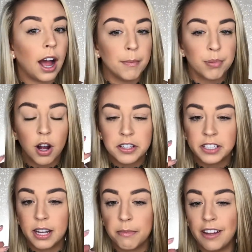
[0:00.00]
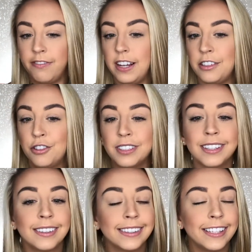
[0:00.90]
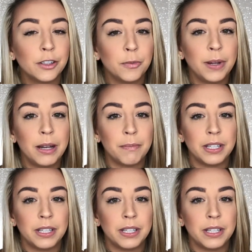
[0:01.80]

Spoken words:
I bronzed up my face just a little bit,